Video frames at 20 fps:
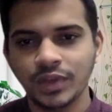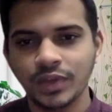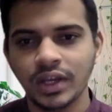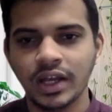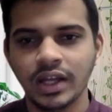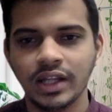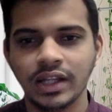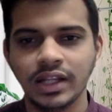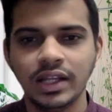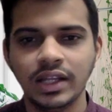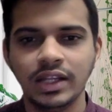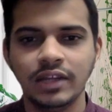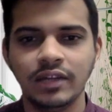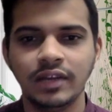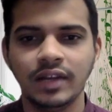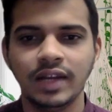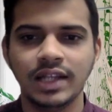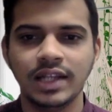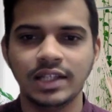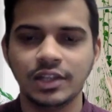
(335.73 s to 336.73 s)
And then they
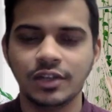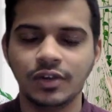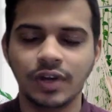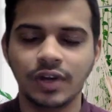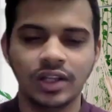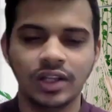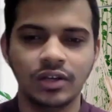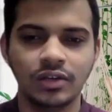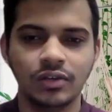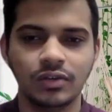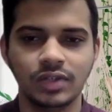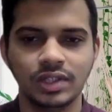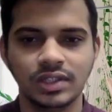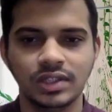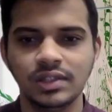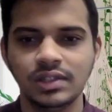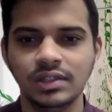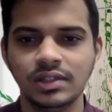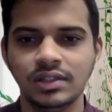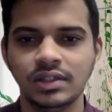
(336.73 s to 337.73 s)
will ask you other
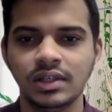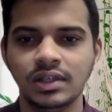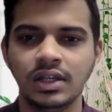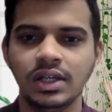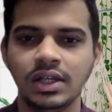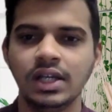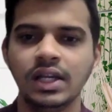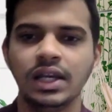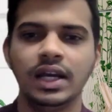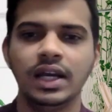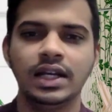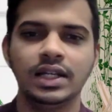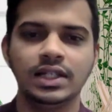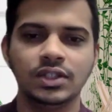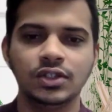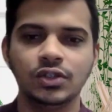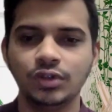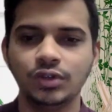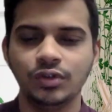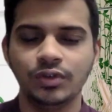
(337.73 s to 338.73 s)
questions, and
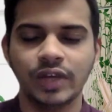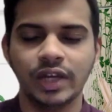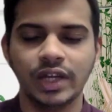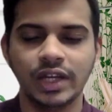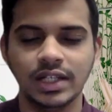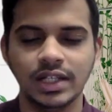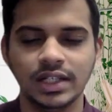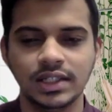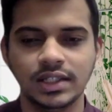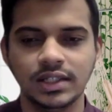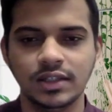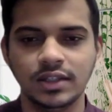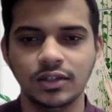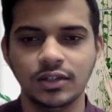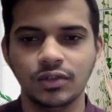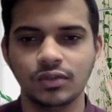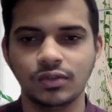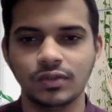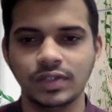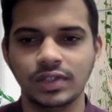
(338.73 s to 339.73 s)
so you can answer
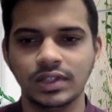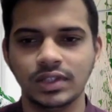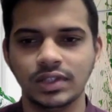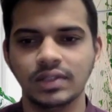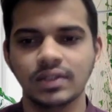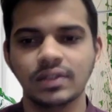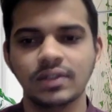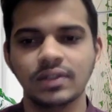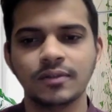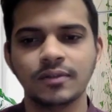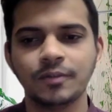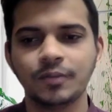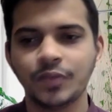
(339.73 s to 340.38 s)
those questions.